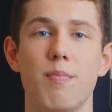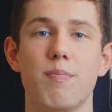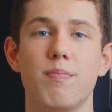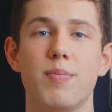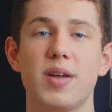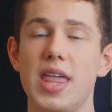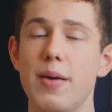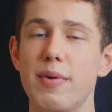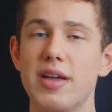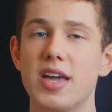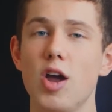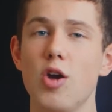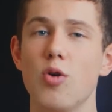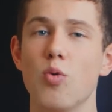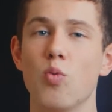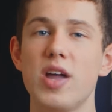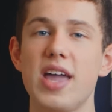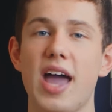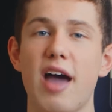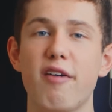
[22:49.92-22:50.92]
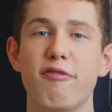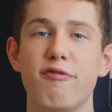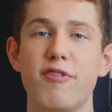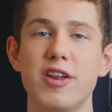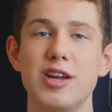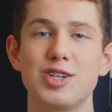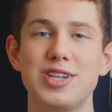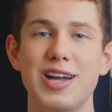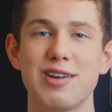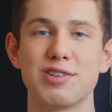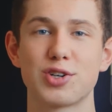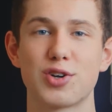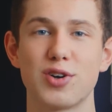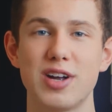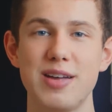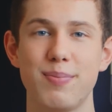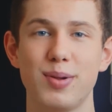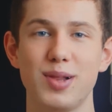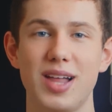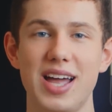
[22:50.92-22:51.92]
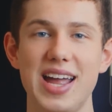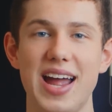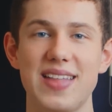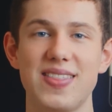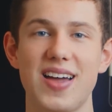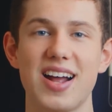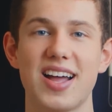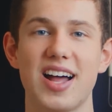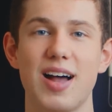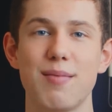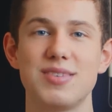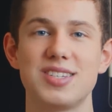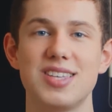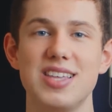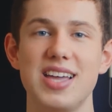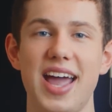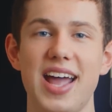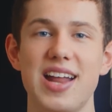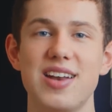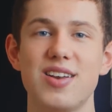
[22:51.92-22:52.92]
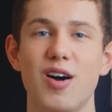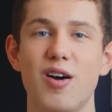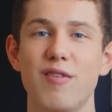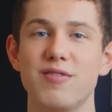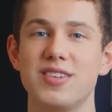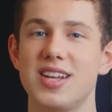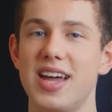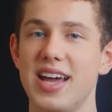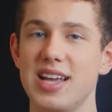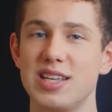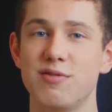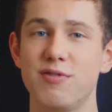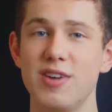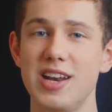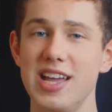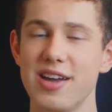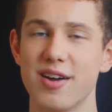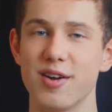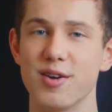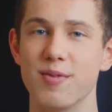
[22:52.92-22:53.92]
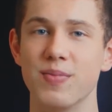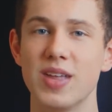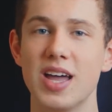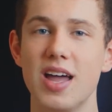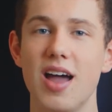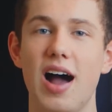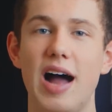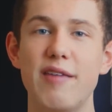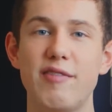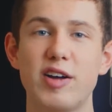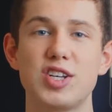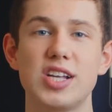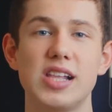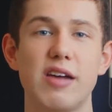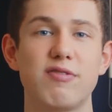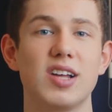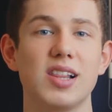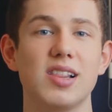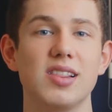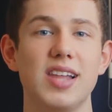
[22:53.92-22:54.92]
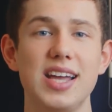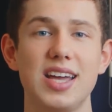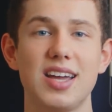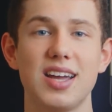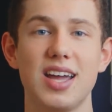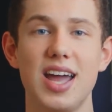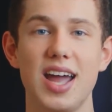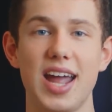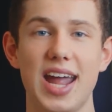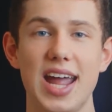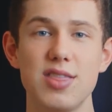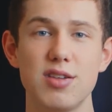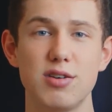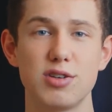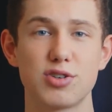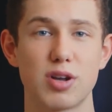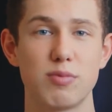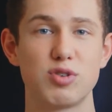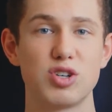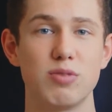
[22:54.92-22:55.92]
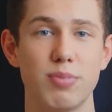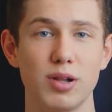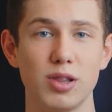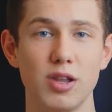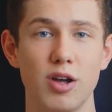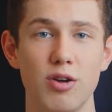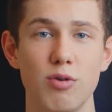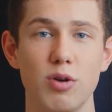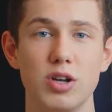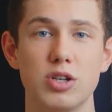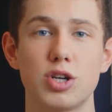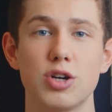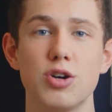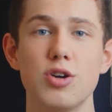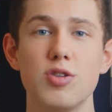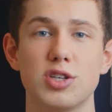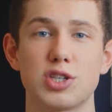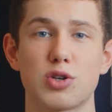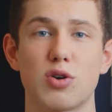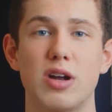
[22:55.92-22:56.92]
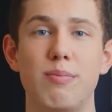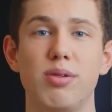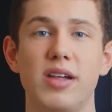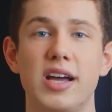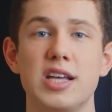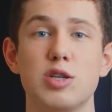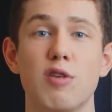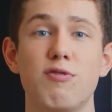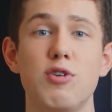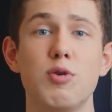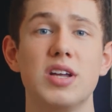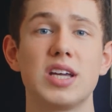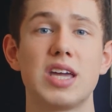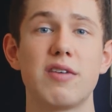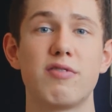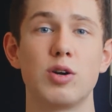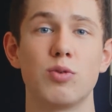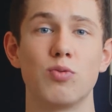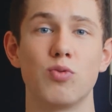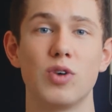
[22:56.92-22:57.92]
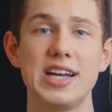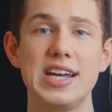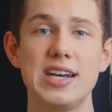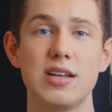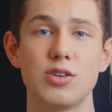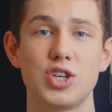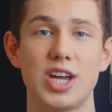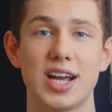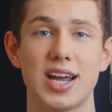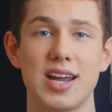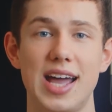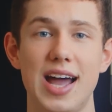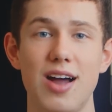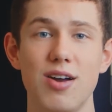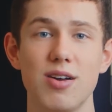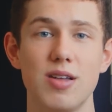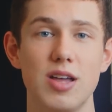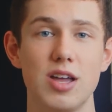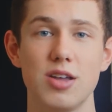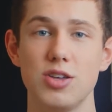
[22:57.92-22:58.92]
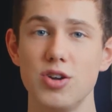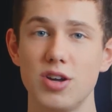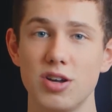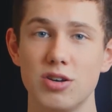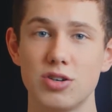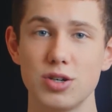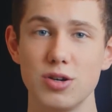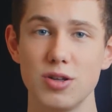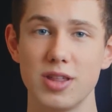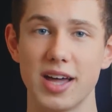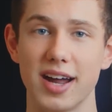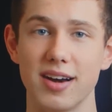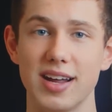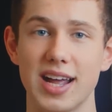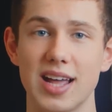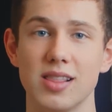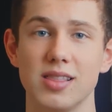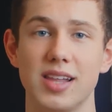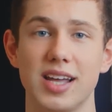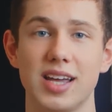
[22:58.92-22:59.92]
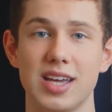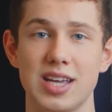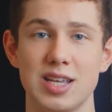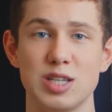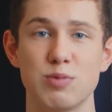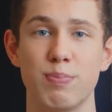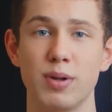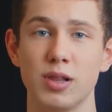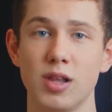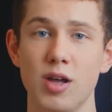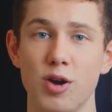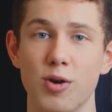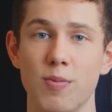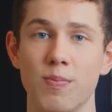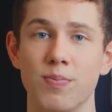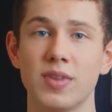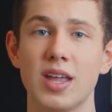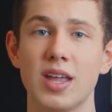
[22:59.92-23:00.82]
But there we go, we have finished our screenplay, and that comes to the end of today's video. I've actually left a link in the description below to the screenplay, so if you want to give it a read and check it out, you can do that. Link is below.